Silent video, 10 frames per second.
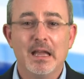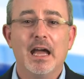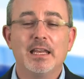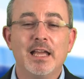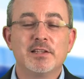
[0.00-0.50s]

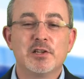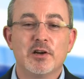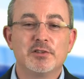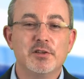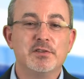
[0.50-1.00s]
I'd like to
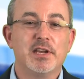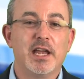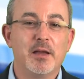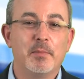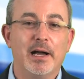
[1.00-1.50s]
talk to you
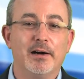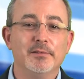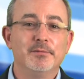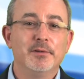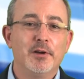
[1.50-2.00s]
today
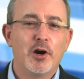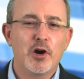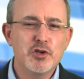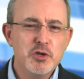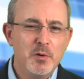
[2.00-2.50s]
about,
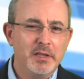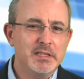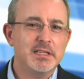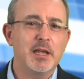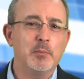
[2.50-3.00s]
are you on the
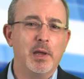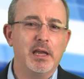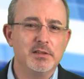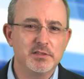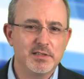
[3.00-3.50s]
same
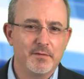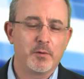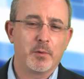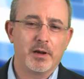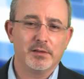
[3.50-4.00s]
page as
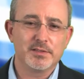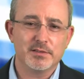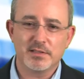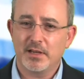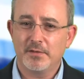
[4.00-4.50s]
everyone else
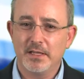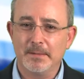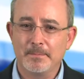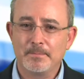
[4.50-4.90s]
in safety?